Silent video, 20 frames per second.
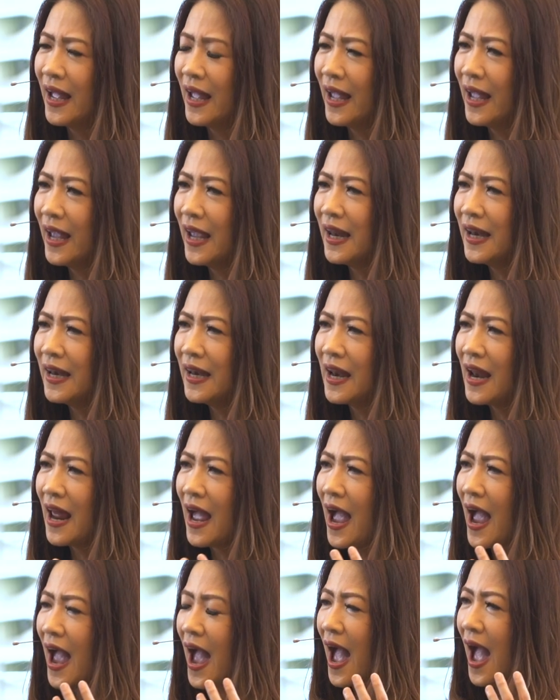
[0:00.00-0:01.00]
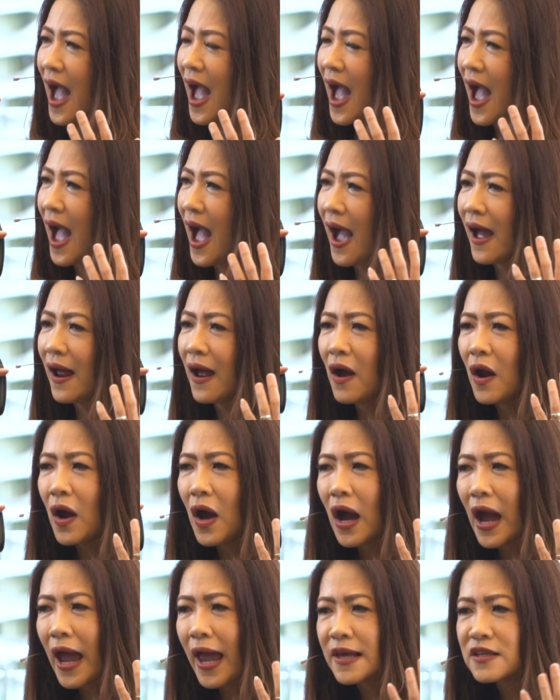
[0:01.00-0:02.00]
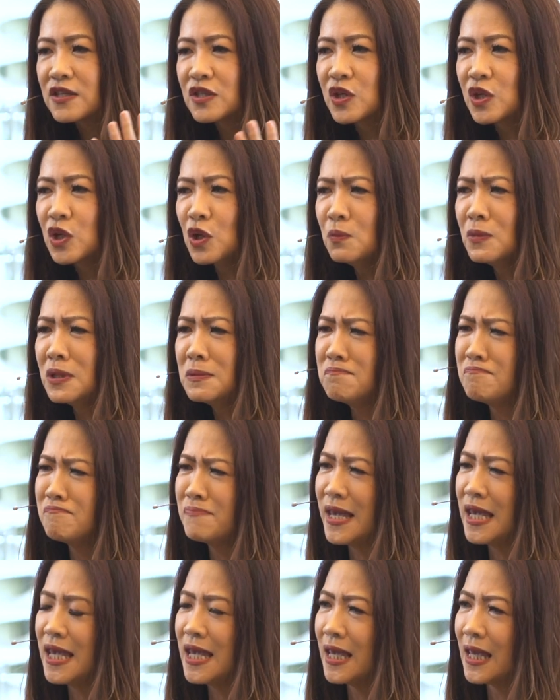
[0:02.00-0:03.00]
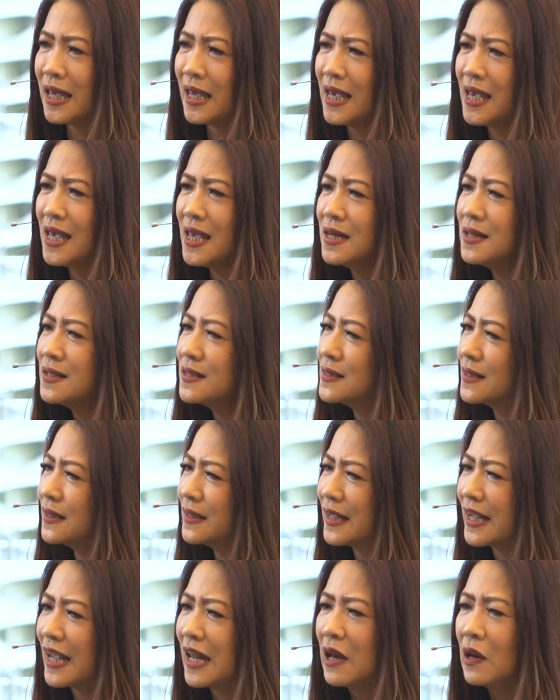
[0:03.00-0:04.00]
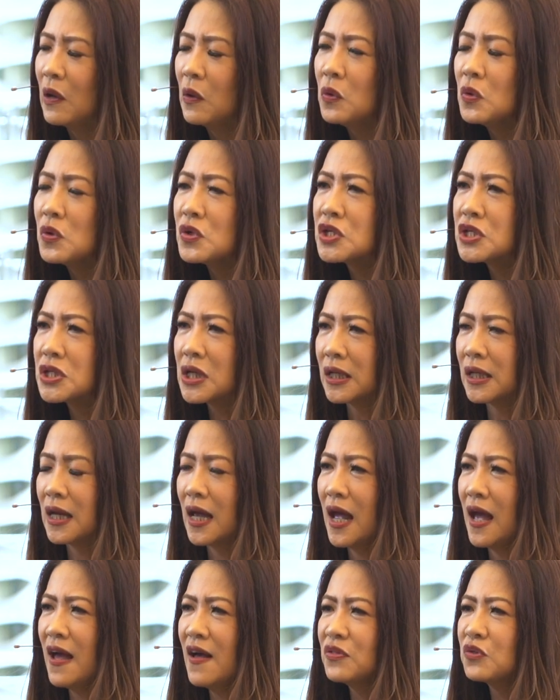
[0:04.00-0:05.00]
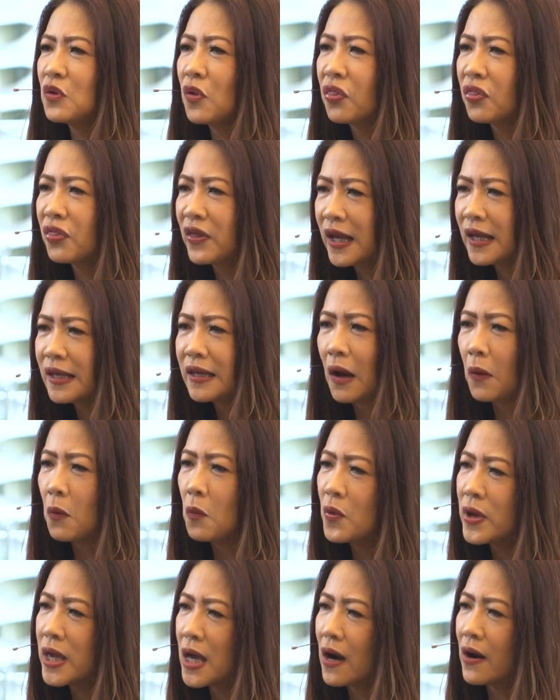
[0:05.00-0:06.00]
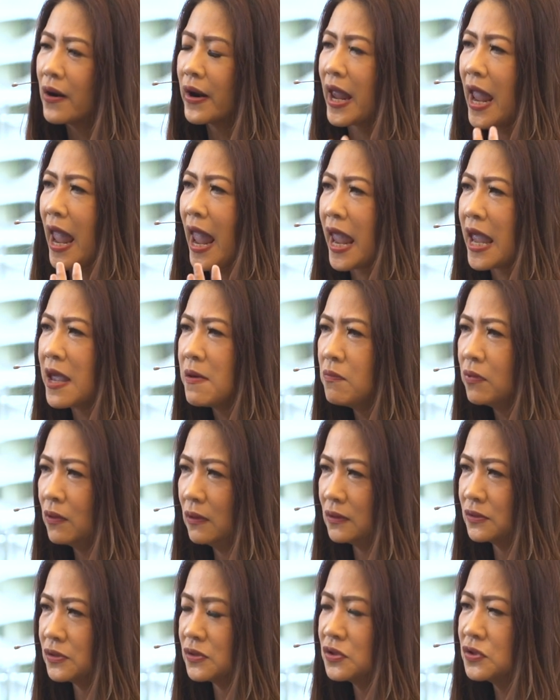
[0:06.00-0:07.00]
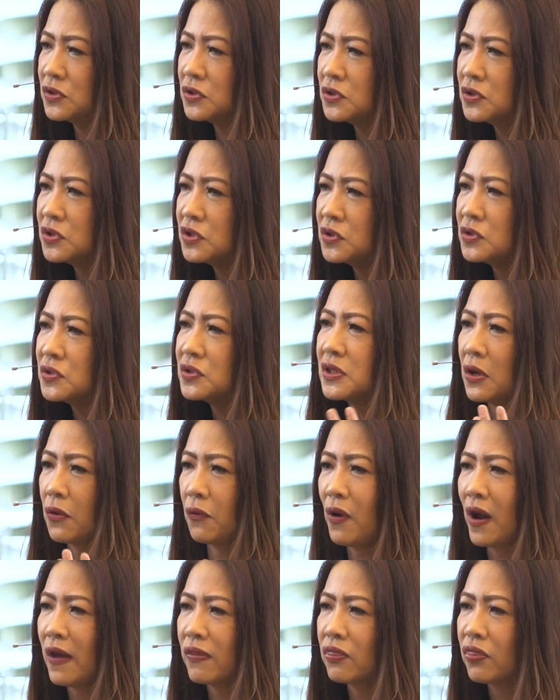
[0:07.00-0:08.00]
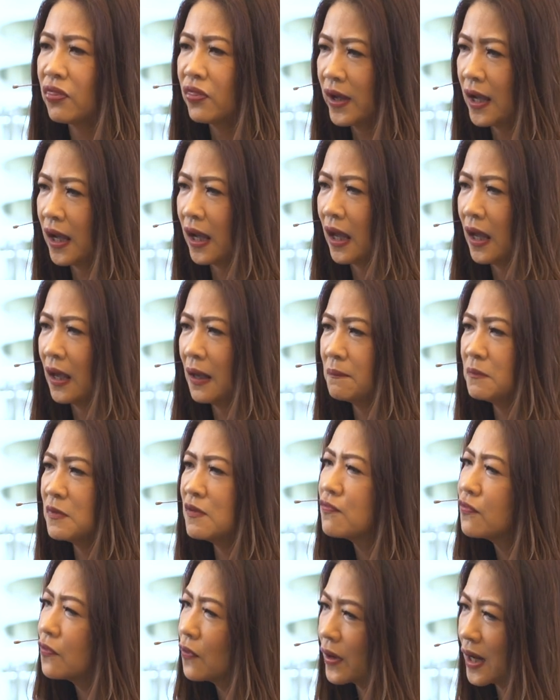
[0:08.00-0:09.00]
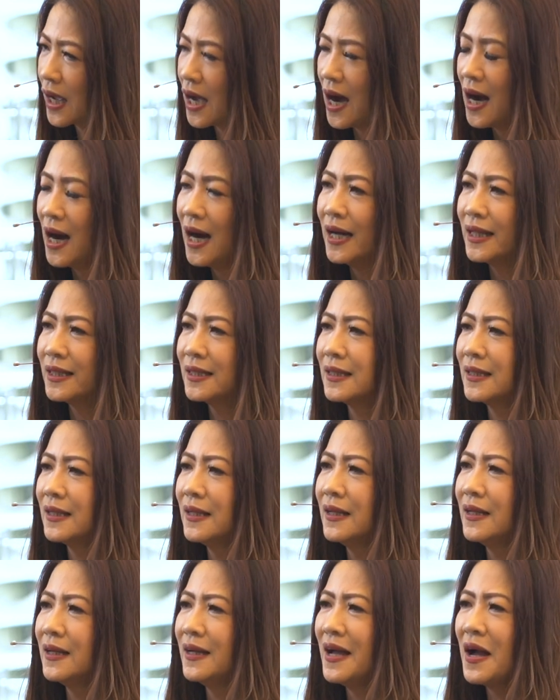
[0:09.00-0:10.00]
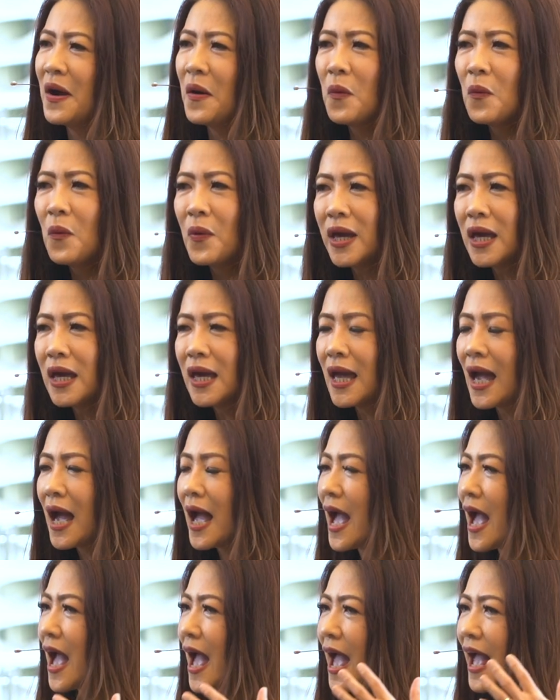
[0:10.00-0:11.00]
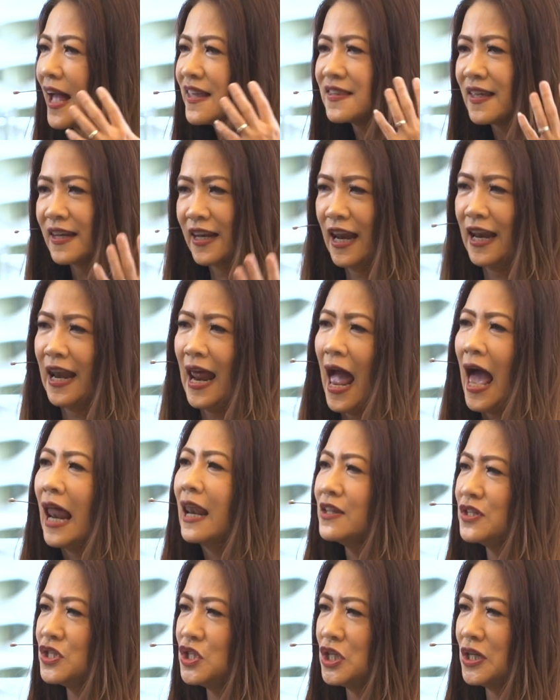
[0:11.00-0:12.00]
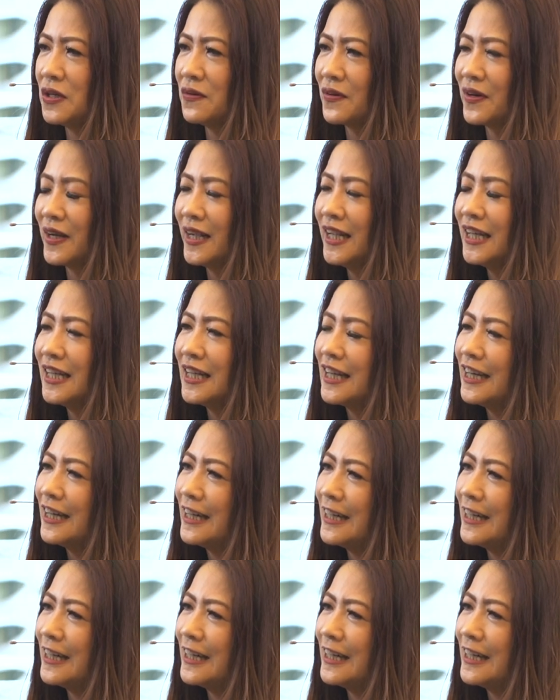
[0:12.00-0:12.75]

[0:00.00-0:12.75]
And as human being, it is an illusion to think that we are able to do the right thing before God. We, as an analogy, right?